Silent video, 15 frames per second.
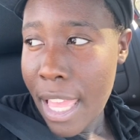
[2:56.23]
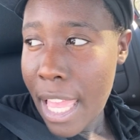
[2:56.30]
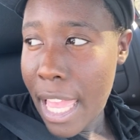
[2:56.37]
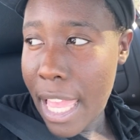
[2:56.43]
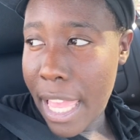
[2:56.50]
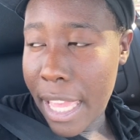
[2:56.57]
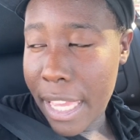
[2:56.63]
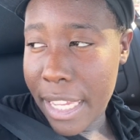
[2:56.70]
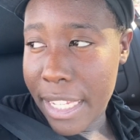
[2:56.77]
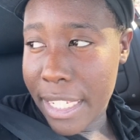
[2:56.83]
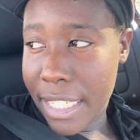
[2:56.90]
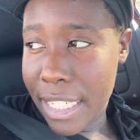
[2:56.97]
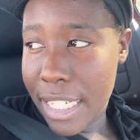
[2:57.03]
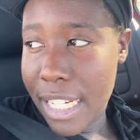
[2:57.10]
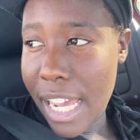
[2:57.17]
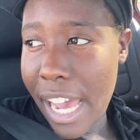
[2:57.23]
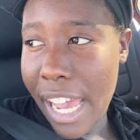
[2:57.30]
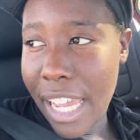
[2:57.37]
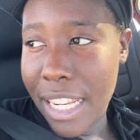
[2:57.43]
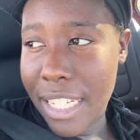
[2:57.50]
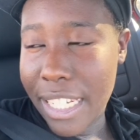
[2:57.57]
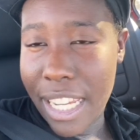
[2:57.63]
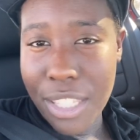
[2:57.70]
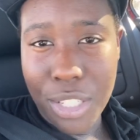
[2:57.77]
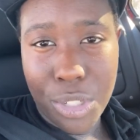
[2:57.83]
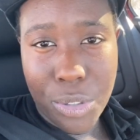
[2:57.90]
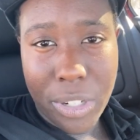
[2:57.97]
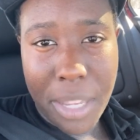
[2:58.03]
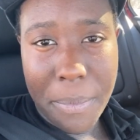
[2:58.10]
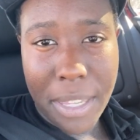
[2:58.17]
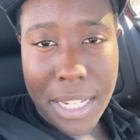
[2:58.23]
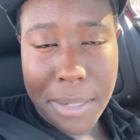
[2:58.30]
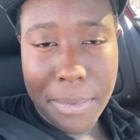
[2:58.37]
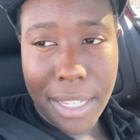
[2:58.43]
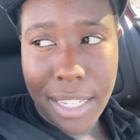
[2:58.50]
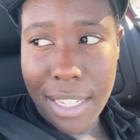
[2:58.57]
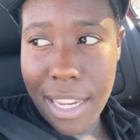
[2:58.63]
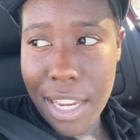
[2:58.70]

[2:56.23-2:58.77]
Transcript: And I decided to join because I'm like,